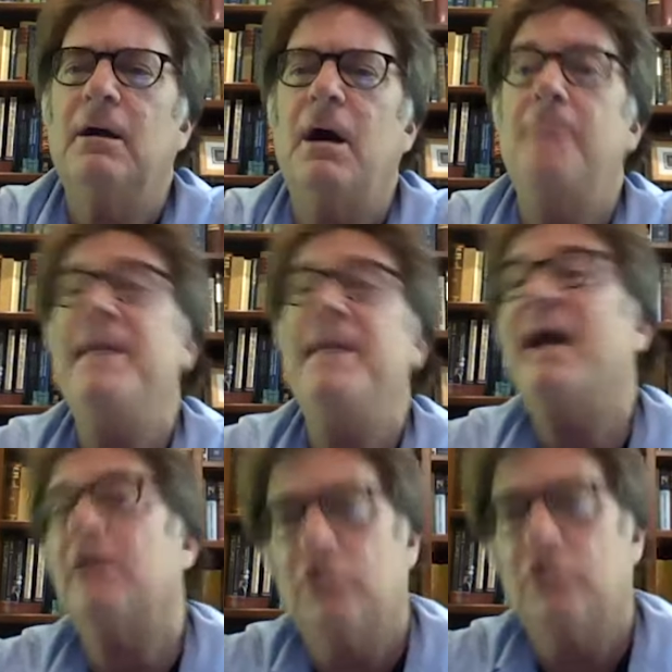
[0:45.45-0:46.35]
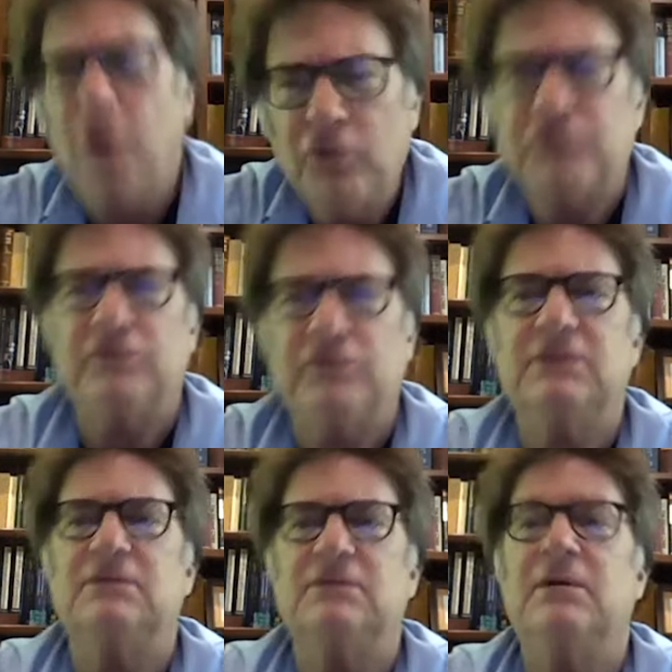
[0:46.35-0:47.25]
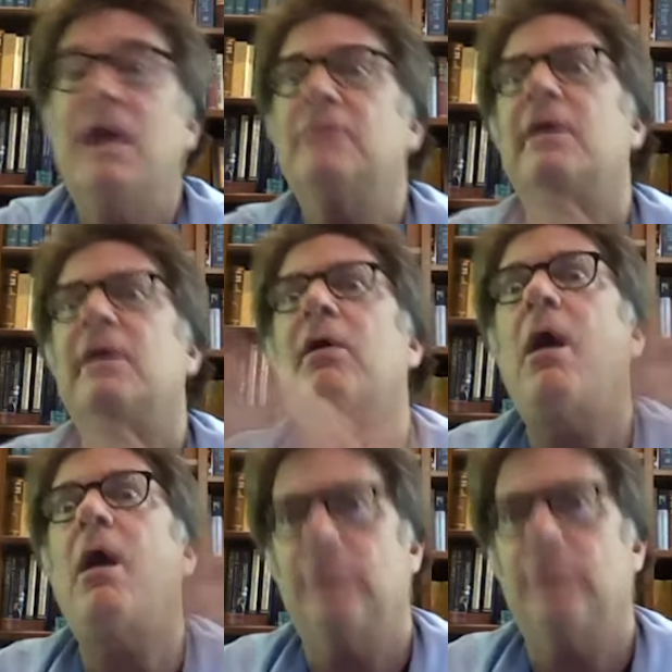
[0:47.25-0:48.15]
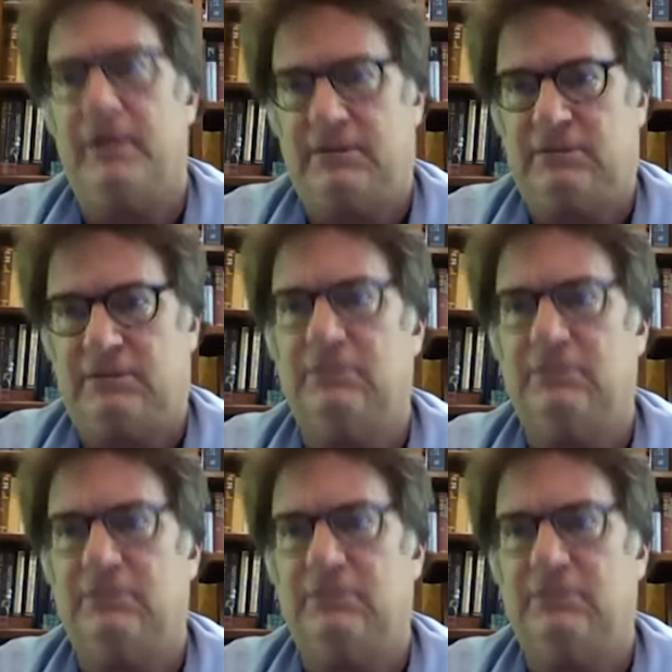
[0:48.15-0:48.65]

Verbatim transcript: a bag of groceries and their arm breaks.